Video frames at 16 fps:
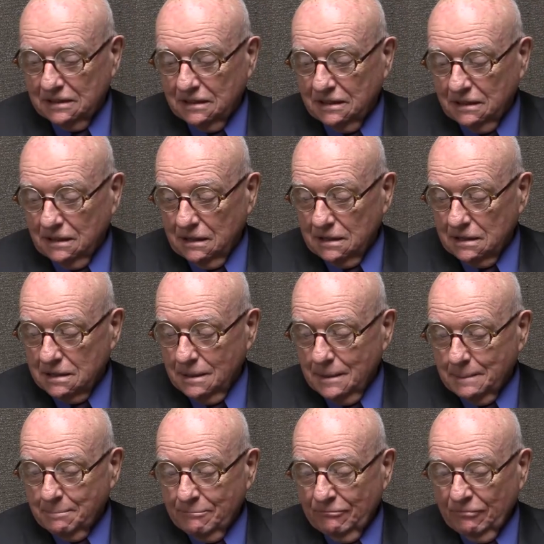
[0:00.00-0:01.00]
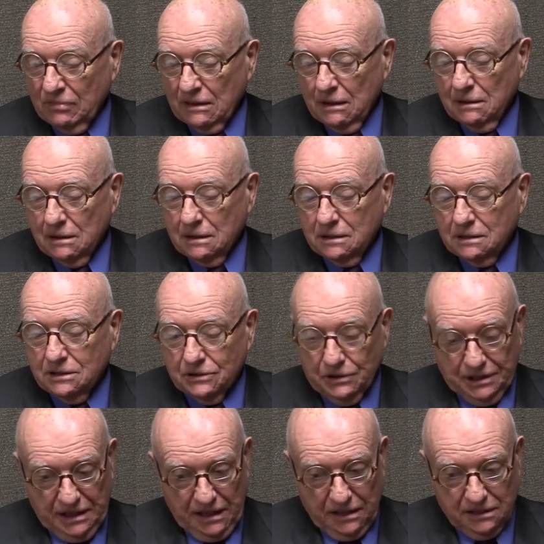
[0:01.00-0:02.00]
the
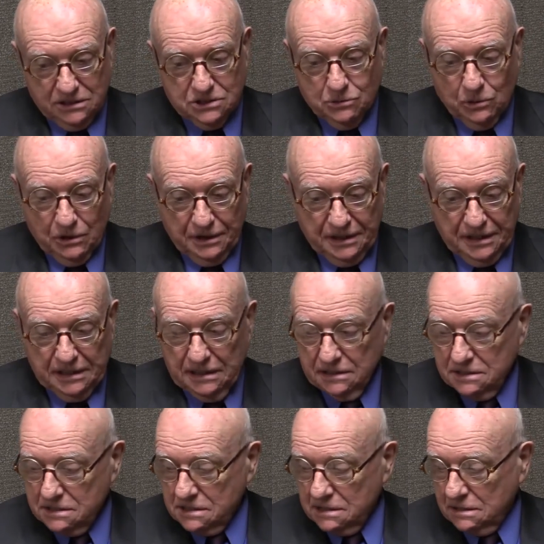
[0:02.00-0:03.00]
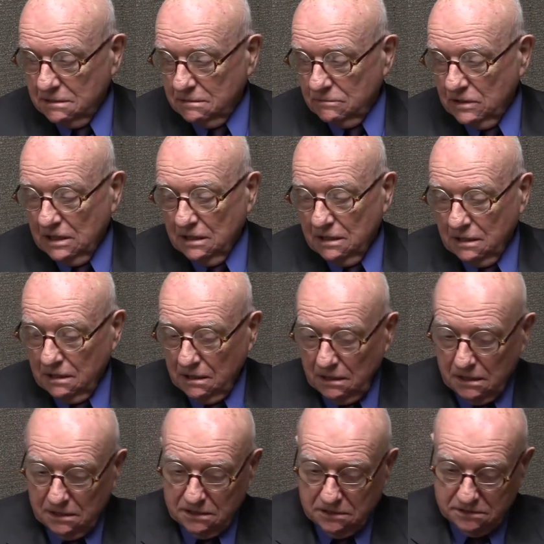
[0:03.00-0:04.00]
current house we're in is
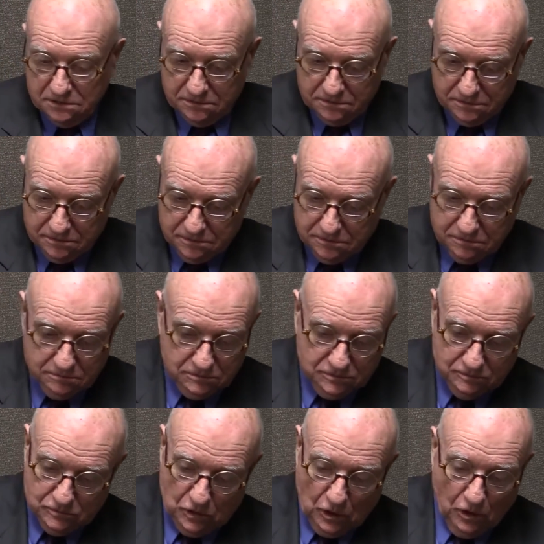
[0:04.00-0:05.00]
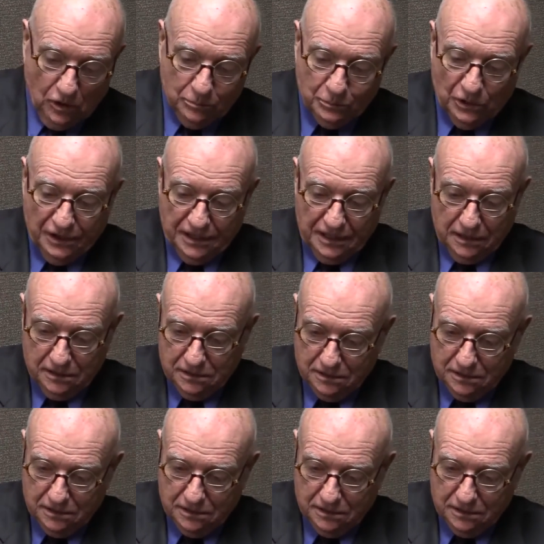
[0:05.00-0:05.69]
a all brick